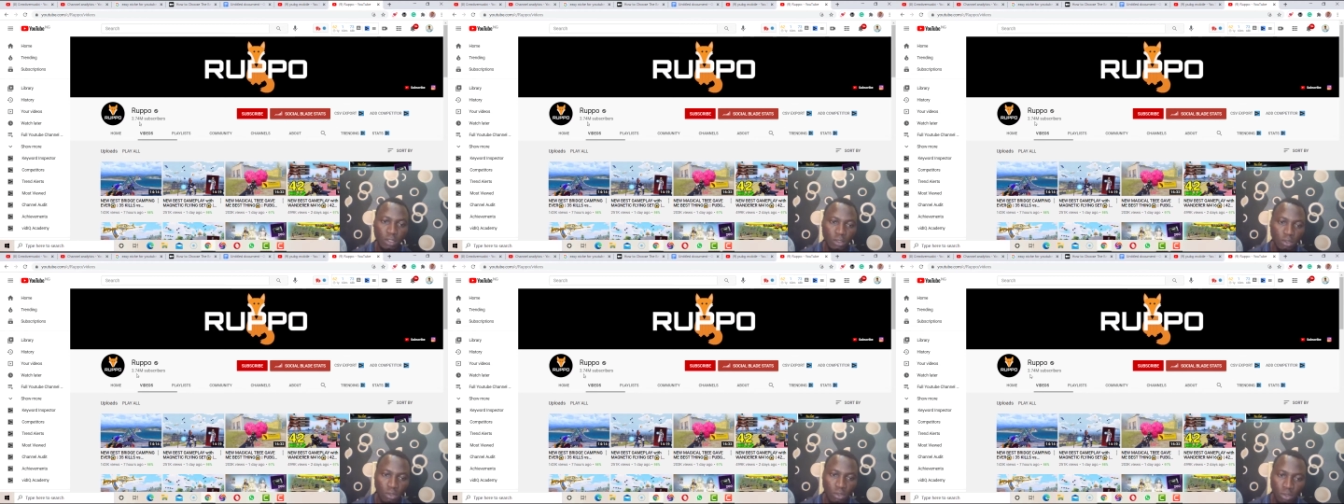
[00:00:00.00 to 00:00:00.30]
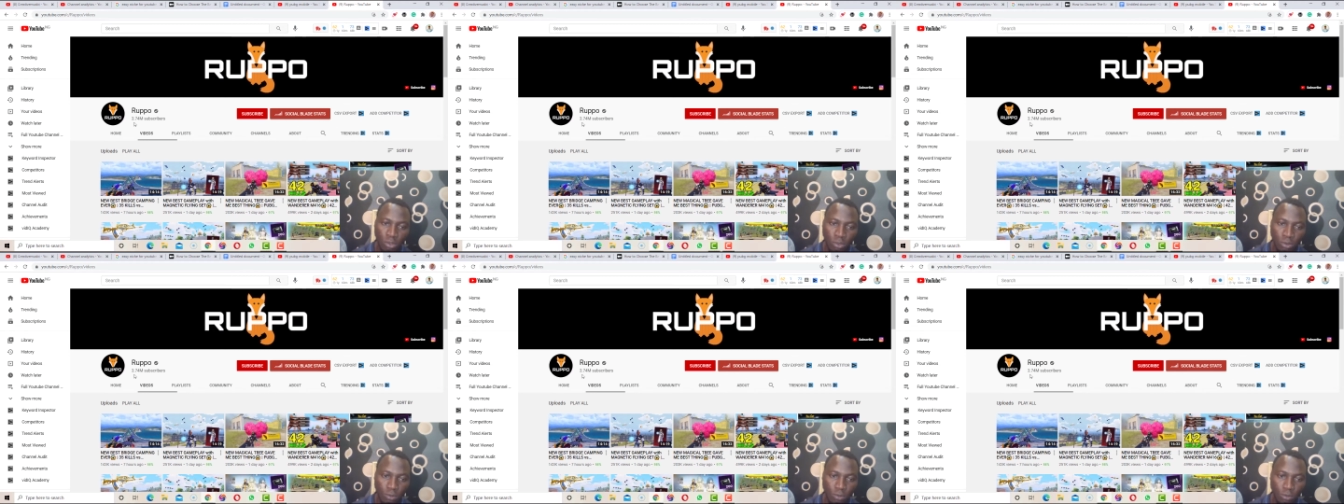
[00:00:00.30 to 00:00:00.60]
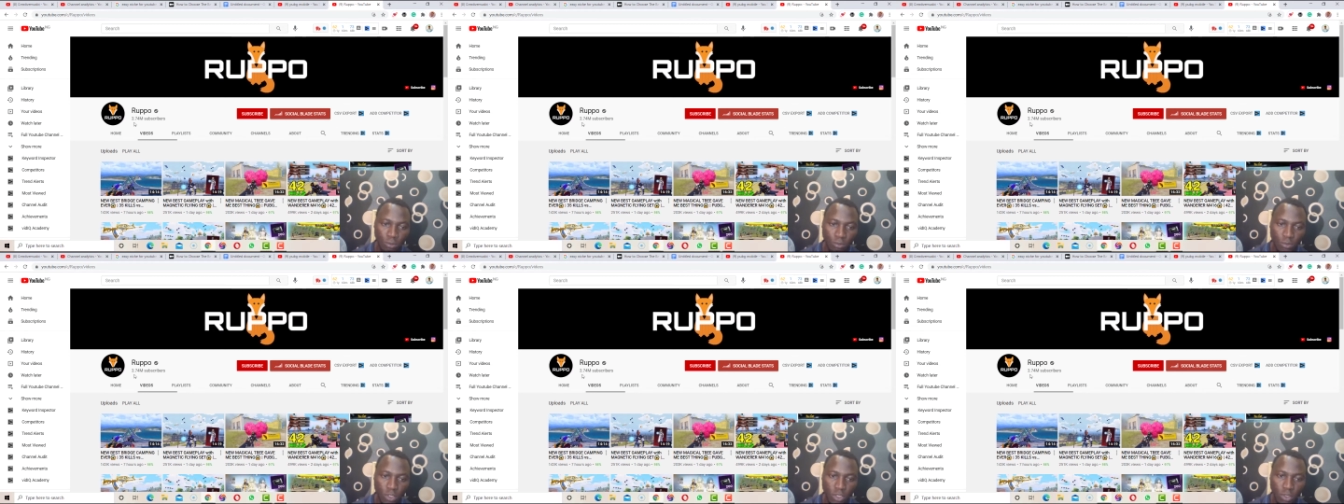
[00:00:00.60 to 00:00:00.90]
So
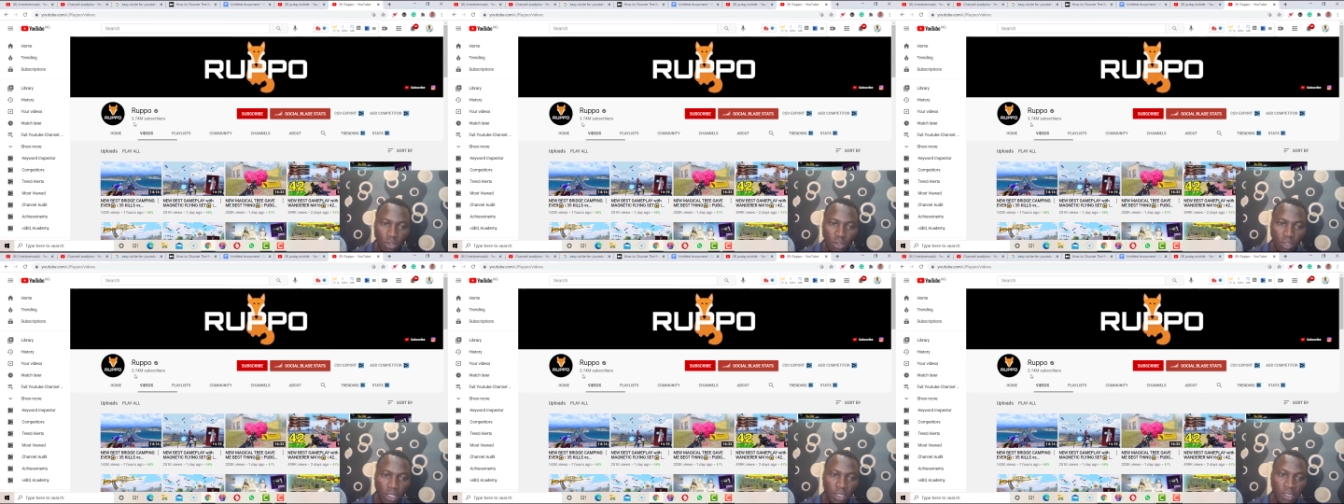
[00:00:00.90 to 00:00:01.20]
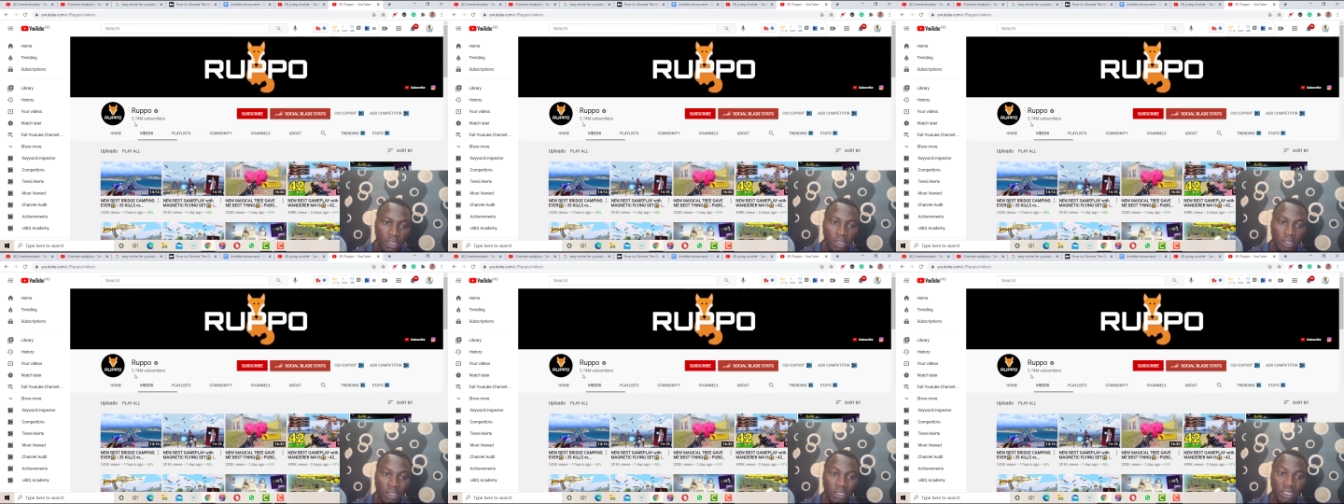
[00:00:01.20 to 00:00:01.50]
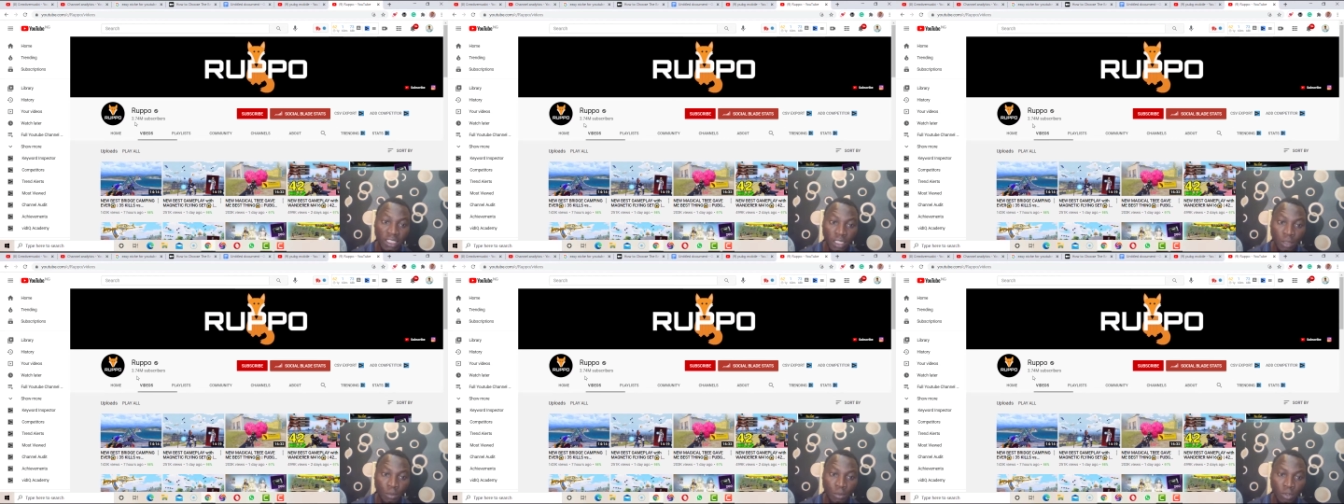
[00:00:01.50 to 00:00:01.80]
you can see
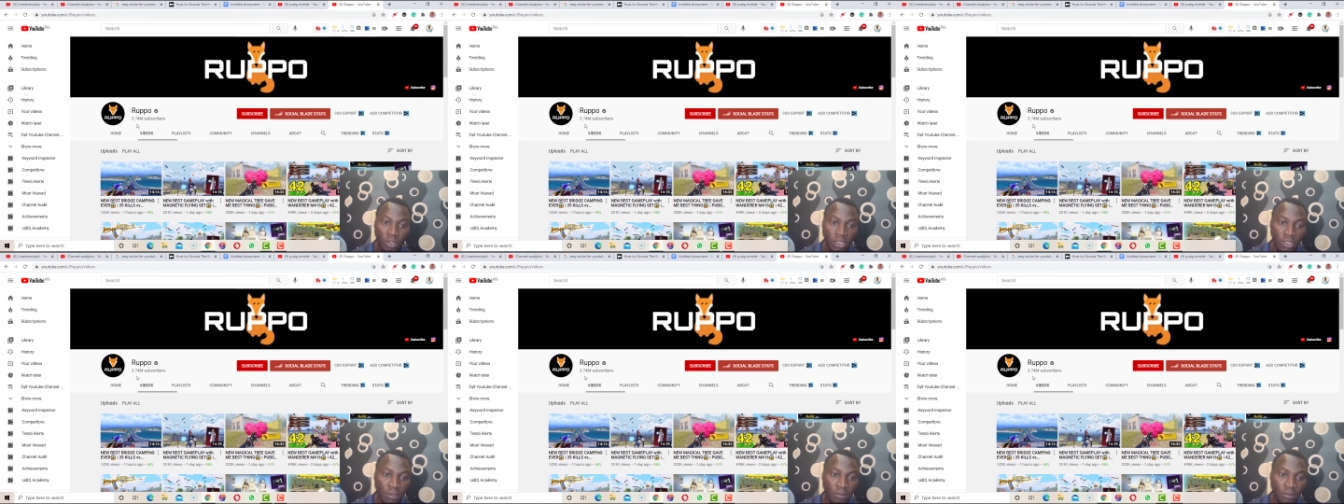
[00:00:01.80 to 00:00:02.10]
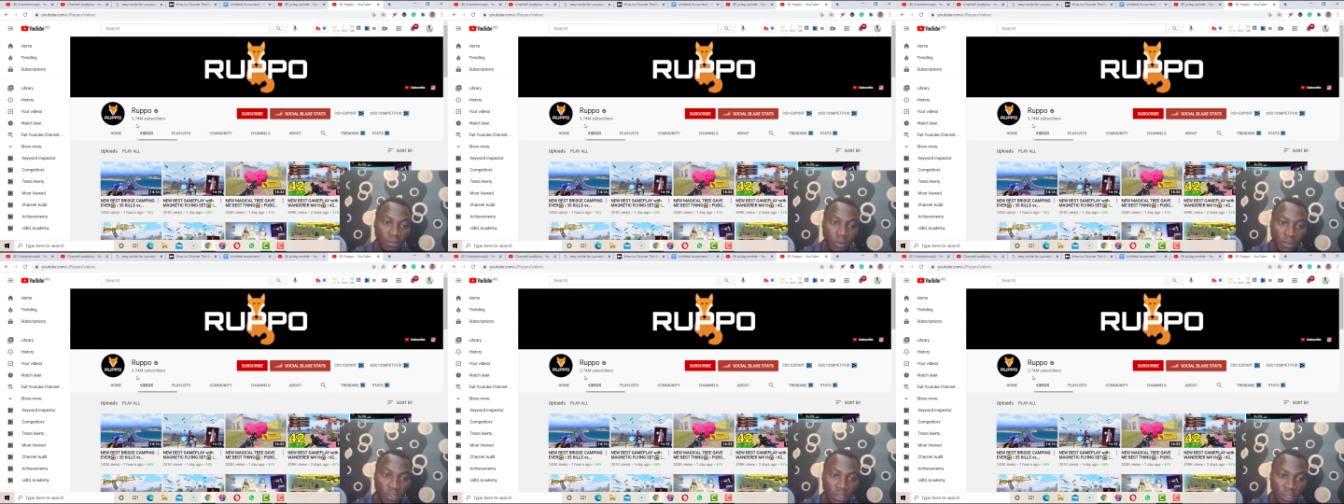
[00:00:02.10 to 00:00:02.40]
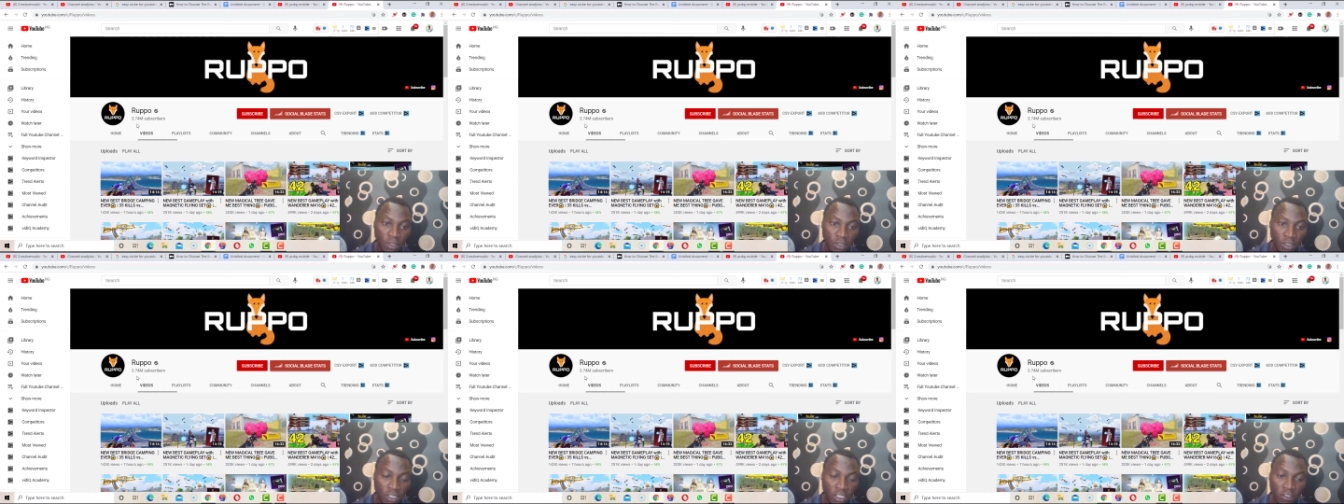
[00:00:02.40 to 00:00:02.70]

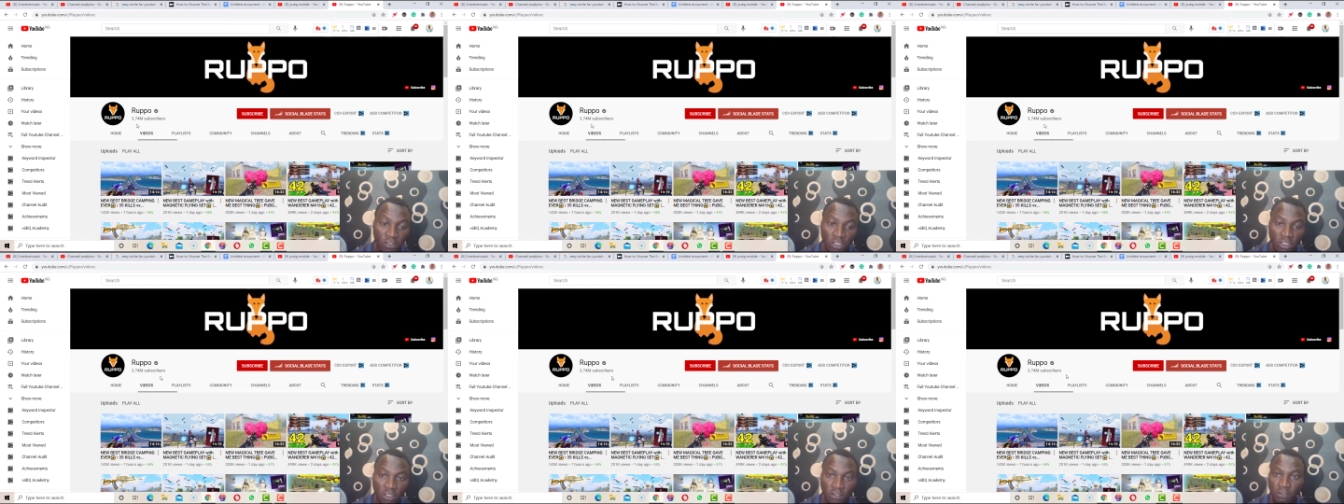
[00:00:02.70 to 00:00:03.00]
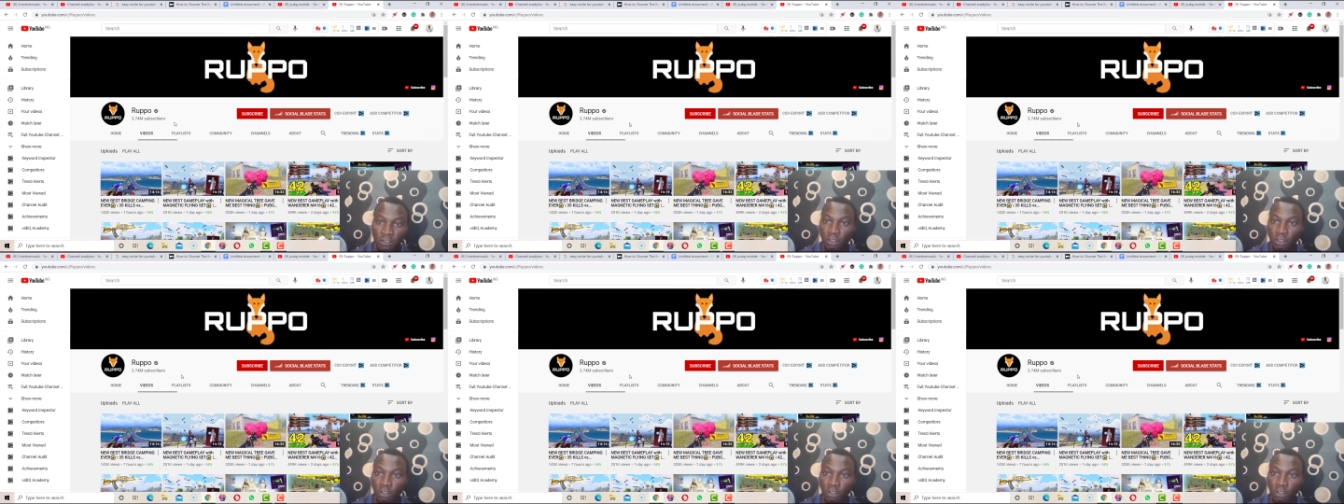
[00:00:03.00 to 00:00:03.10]
3.74